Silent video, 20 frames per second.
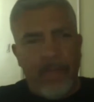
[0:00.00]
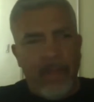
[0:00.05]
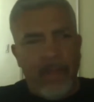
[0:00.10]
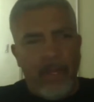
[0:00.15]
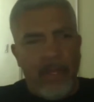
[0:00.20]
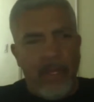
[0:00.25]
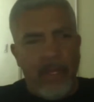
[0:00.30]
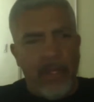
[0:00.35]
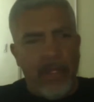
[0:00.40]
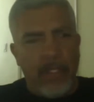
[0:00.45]

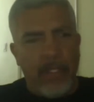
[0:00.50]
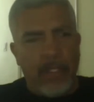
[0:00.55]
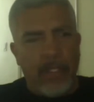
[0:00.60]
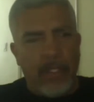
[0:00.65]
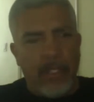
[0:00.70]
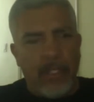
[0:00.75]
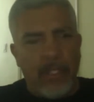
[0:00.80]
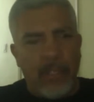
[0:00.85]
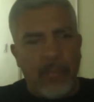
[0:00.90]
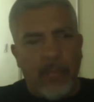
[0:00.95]
In
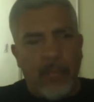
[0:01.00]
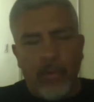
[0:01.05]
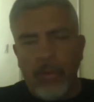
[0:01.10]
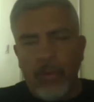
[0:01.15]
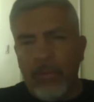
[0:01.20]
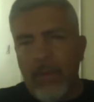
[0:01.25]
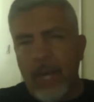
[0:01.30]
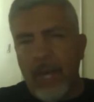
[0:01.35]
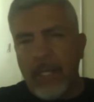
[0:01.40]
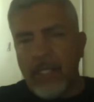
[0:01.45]
this sport
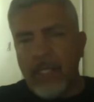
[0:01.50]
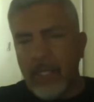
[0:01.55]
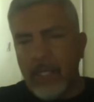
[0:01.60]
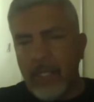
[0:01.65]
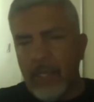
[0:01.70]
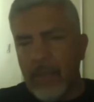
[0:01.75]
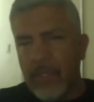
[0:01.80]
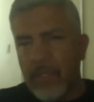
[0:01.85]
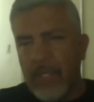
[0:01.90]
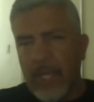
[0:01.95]
of boxing,
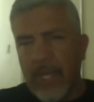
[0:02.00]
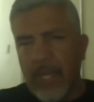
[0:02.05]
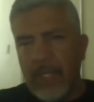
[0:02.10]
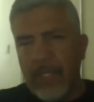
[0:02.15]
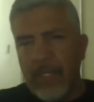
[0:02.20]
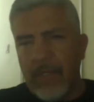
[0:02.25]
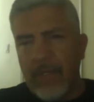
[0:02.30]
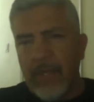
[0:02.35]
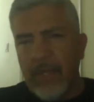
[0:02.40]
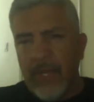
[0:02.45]
there's a lot
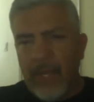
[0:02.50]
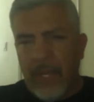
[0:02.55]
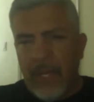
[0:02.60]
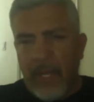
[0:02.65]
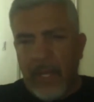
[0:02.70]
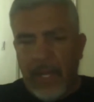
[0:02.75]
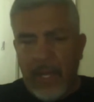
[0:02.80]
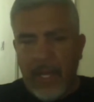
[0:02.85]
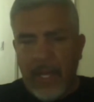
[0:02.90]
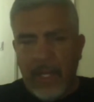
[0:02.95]

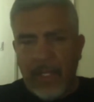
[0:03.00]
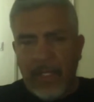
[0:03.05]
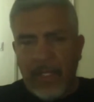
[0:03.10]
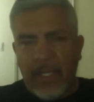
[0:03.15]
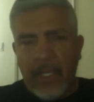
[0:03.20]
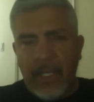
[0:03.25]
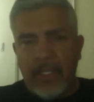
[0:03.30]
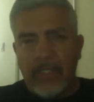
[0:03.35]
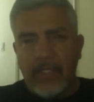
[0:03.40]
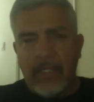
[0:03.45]
of
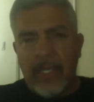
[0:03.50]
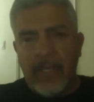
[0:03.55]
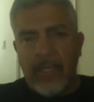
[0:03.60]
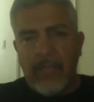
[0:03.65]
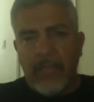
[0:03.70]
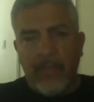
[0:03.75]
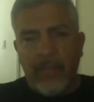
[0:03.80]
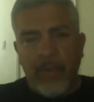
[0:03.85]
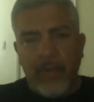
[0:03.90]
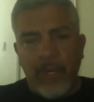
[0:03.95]
kids
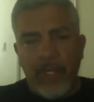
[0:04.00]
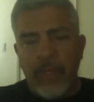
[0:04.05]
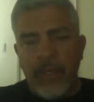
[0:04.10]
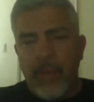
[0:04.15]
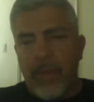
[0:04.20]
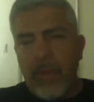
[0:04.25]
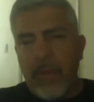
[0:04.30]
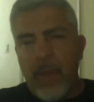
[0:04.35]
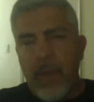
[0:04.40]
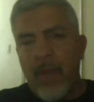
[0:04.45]
that bring
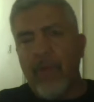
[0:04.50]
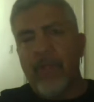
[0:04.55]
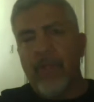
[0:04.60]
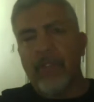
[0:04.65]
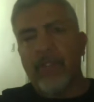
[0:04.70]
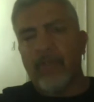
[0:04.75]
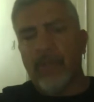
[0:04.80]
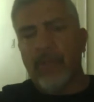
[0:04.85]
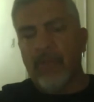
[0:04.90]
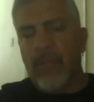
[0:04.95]
their
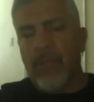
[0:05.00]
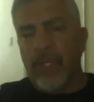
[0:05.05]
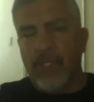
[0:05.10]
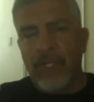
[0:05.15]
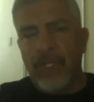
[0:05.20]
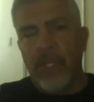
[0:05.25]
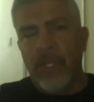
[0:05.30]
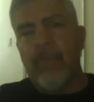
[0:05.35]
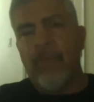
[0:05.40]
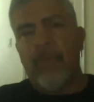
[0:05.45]
parents to the
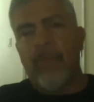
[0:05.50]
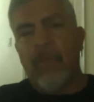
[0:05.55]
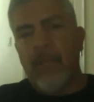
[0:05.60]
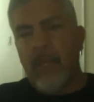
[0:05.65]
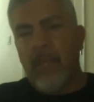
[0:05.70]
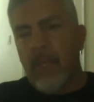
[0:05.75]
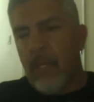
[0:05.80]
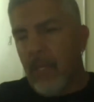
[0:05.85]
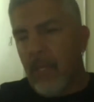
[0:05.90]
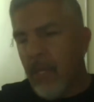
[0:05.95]
gym,
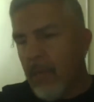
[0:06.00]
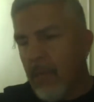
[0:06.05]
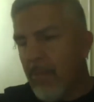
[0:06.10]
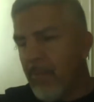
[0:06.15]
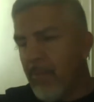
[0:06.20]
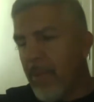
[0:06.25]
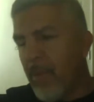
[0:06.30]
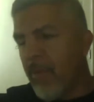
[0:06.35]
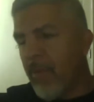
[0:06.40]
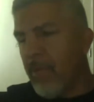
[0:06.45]

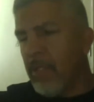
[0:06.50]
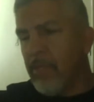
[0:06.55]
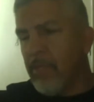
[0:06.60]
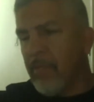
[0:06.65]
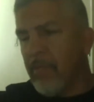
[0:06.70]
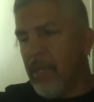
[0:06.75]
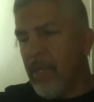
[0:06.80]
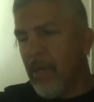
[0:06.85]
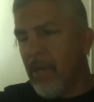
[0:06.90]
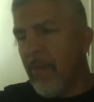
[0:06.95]
and parents
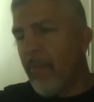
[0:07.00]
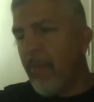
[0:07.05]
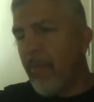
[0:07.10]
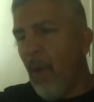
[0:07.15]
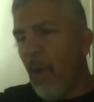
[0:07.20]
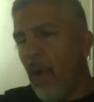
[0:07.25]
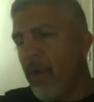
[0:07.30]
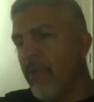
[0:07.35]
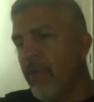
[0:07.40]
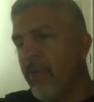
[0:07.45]
become
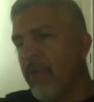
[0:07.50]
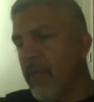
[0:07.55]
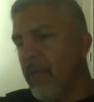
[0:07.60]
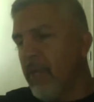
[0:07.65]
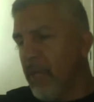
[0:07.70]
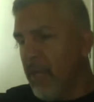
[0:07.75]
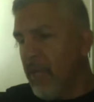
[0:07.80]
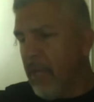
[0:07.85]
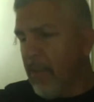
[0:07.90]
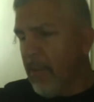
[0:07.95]
part of
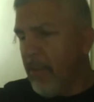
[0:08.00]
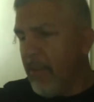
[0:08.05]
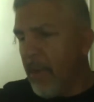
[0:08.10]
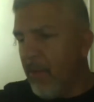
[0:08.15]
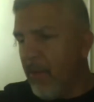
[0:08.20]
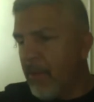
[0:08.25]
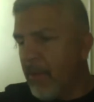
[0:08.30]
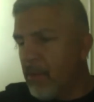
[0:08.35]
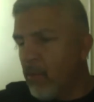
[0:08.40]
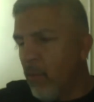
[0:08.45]
it, and
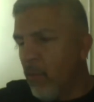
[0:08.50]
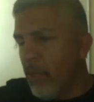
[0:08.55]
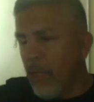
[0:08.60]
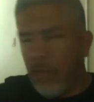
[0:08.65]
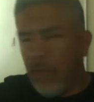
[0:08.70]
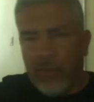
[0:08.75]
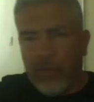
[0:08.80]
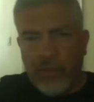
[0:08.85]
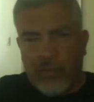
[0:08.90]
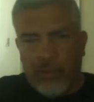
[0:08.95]
parents want to
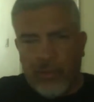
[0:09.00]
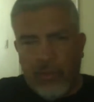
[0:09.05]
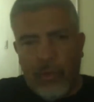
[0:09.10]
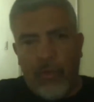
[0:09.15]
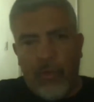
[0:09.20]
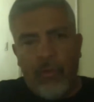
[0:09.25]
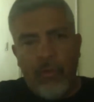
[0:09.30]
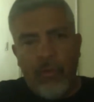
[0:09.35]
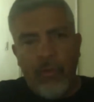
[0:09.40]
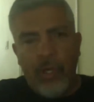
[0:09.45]

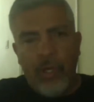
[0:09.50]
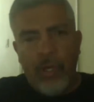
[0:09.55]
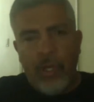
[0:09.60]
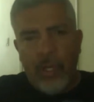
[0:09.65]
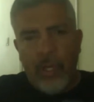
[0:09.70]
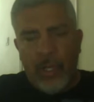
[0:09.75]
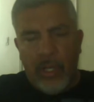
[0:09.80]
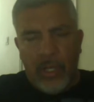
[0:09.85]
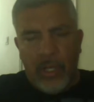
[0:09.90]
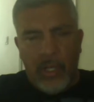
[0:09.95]
control
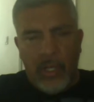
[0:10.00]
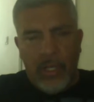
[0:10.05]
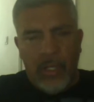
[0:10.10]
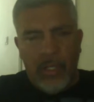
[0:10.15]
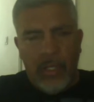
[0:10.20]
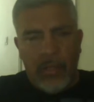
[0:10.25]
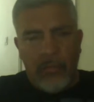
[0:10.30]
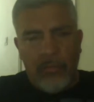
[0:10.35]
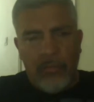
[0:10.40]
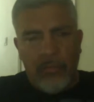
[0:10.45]

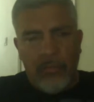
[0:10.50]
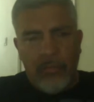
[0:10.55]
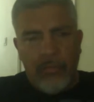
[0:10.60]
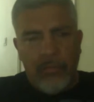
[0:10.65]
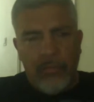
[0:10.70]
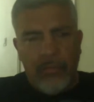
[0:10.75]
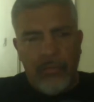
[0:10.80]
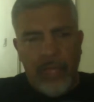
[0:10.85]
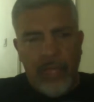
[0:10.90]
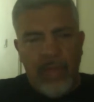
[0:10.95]
uh,
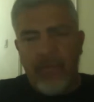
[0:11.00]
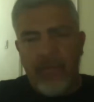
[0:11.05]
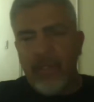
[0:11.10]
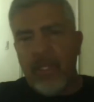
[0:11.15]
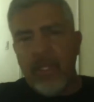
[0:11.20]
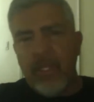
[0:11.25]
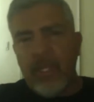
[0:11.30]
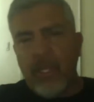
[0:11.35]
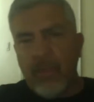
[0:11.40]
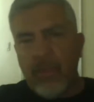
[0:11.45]

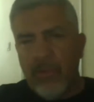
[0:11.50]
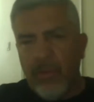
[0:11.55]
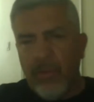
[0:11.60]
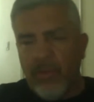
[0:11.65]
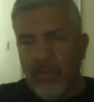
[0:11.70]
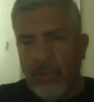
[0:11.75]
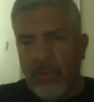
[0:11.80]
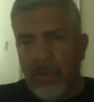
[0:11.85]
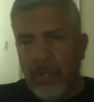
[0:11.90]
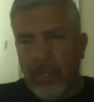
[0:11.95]
everything they
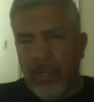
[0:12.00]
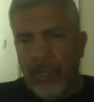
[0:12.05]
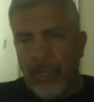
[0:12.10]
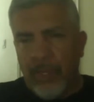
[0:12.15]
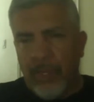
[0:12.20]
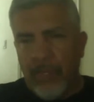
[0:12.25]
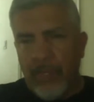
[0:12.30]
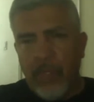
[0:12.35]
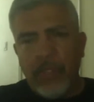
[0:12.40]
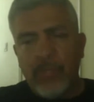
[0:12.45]
do.
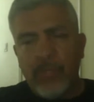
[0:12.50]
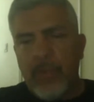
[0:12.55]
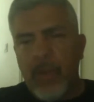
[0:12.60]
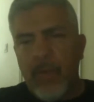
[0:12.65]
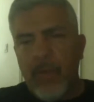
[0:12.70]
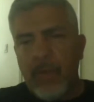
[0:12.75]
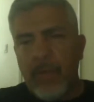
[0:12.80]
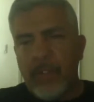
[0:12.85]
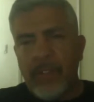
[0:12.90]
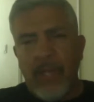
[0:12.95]
There's
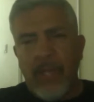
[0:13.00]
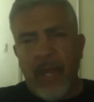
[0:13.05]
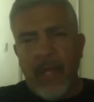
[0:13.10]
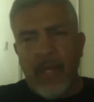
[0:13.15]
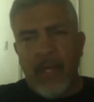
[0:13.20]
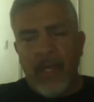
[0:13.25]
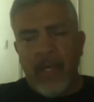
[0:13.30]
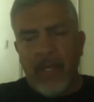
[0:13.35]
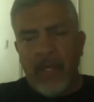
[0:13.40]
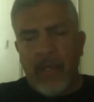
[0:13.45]
parents
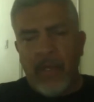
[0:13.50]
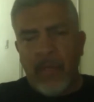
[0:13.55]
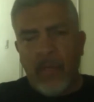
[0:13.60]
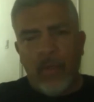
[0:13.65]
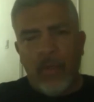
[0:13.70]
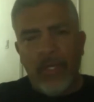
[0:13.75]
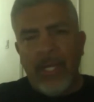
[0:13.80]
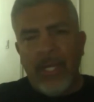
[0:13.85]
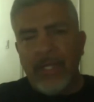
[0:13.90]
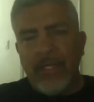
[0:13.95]
that
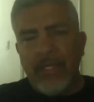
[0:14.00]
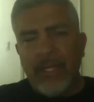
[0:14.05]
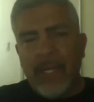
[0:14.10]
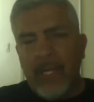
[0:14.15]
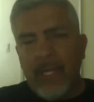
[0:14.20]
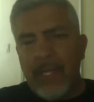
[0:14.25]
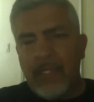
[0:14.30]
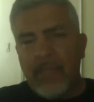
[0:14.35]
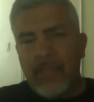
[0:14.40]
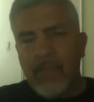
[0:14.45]
don't let the
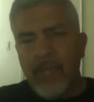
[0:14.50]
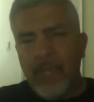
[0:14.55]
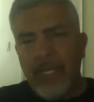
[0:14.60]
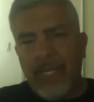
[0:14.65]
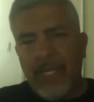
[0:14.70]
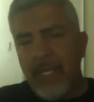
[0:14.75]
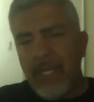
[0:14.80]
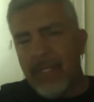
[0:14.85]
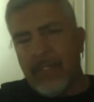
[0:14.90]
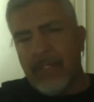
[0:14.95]
kids be
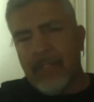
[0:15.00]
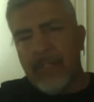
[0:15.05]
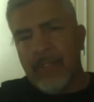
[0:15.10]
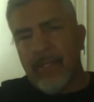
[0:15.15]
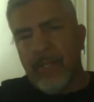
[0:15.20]
kids.